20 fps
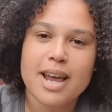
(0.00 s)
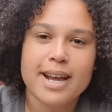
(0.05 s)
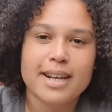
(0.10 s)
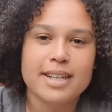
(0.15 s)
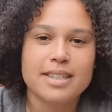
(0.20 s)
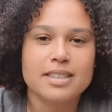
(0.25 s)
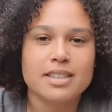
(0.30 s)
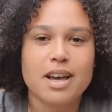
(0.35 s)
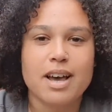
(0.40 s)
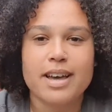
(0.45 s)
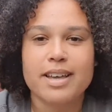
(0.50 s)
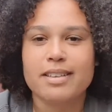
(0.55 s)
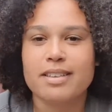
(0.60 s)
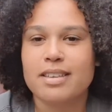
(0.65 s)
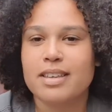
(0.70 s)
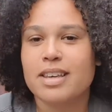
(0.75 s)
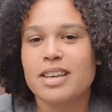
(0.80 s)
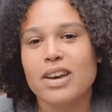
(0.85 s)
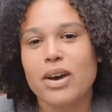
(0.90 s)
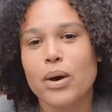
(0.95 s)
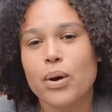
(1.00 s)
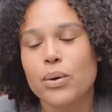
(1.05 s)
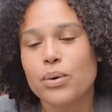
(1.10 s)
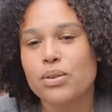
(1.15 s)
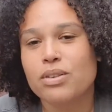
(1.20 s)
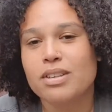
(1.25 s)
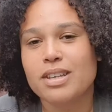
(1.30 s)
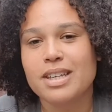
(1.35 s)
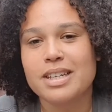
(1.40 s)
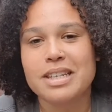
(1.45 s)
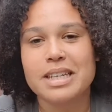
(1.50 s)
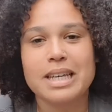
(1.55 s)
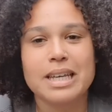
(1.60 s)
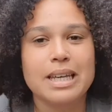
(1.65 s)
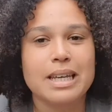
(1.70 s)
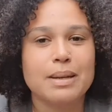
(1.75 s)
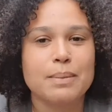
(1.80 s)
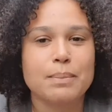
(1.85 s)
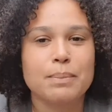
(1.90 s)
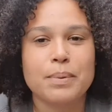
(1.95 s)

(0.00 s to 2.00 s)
anxiety, OCD,